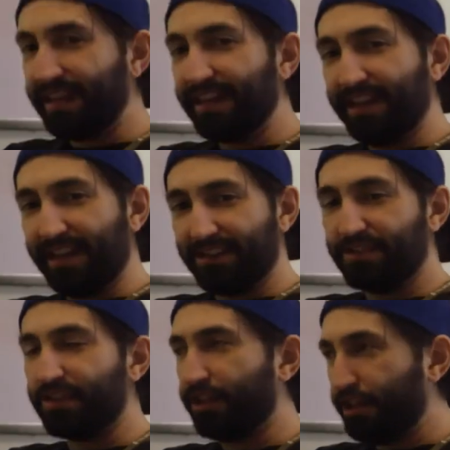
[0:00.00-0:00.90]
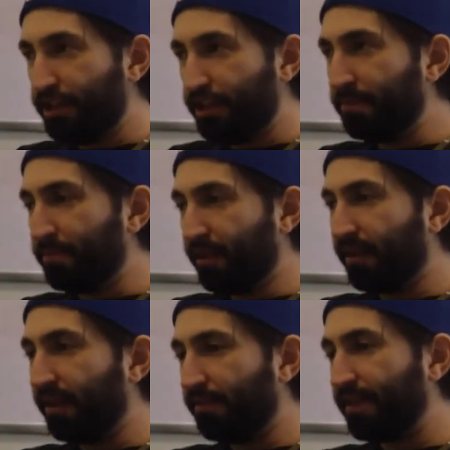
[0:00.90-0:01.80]
yes, the number
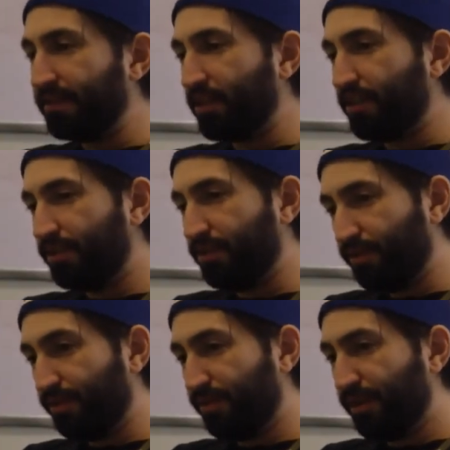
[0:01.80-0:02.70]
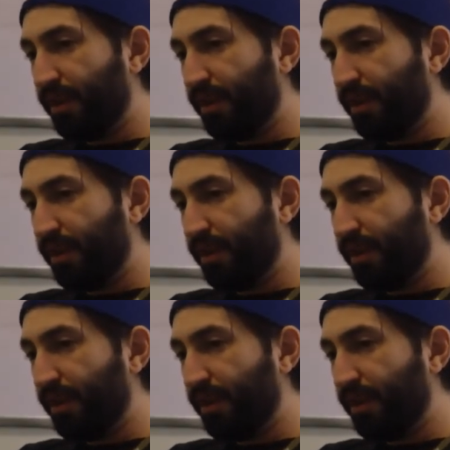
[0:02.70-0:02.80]
of things that you do